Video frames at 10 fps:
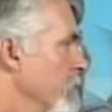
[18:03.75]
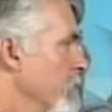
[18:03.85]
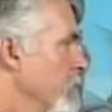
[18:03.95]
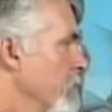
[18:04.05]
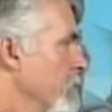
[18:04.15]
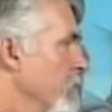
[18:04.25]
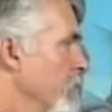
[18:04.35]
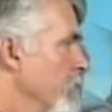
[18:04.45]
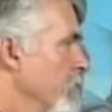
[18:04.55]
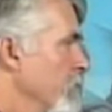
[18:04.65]

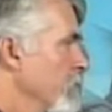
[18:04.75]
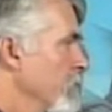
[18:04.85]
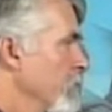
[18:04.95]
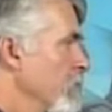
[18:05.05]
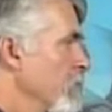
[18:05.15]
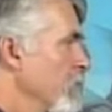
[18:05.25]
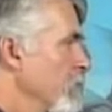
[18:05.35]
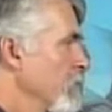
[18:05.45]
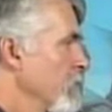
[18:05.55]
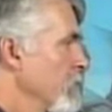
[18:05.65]

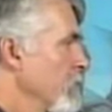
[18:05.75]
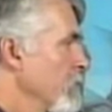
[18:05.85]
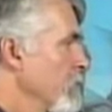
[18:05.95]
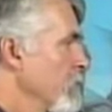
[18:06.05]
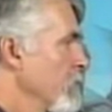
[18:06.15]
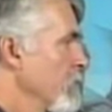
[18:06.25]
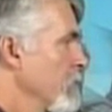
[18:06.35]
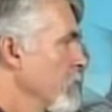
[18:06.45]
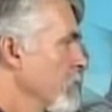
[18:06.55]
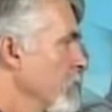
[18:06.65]

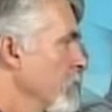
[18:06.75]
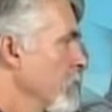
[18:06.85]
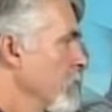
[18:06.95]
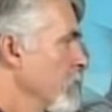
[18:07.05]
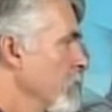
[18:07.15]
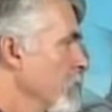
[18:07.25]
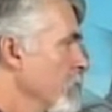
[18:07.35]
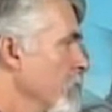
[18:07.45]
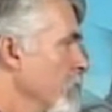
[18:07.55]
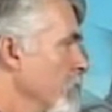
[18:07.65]

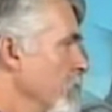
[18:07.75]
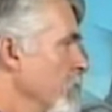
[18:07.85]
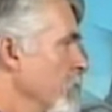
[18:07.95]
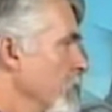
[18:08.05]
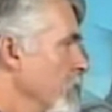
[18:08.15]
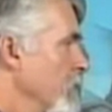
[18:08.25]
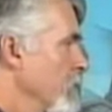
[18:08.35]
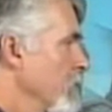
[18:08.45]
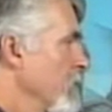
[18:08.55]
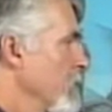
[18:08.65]

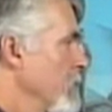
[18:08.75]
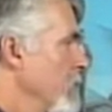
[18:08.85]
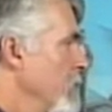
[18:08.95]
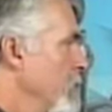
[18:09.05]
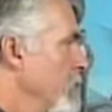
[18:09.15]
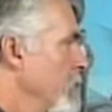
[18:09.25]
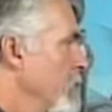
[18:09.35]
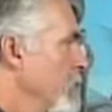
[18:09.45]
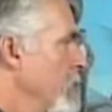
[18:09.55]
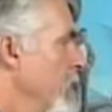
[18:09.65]

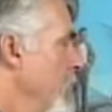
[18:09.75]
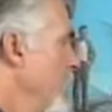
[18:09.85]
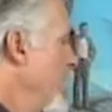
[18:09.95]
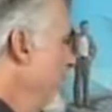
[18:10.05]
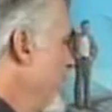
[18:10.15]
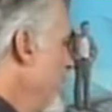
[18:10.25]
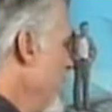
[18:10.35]
[no speech]